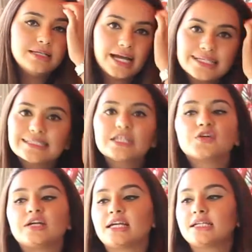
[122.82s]
nice
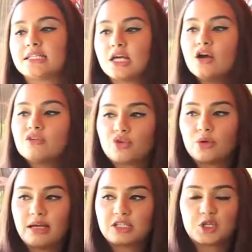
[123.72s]
ingredients for
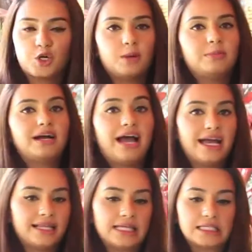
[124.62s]
my scrub.
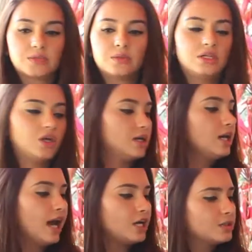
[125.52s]
I like this one a lot.
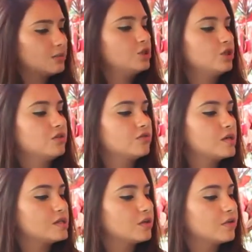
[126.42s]
Actually, I'm going to show you the
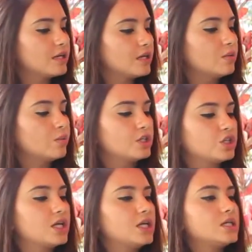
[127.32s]
first ingredient, which
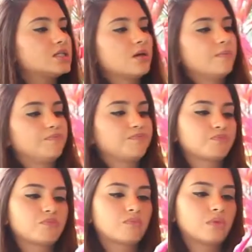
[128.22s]
is
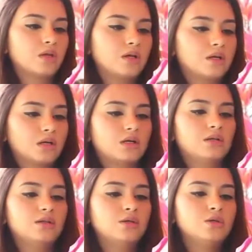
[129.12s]

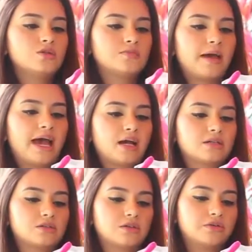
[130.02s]
loose
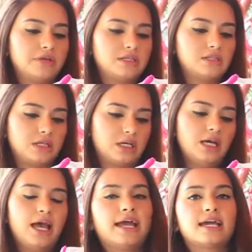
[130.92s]
packed green tea.
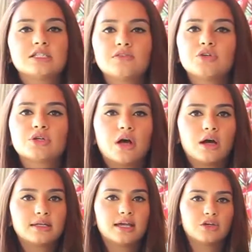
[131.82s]
I guess if you
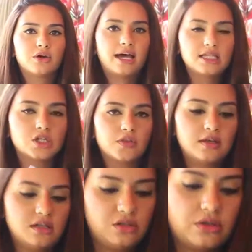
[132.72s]
can't get your hands on
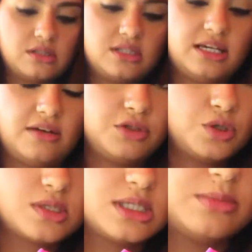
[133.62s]
this, you can see I've
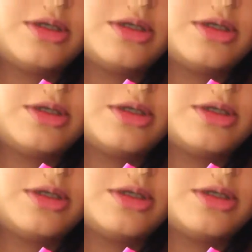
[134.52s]
used a little bit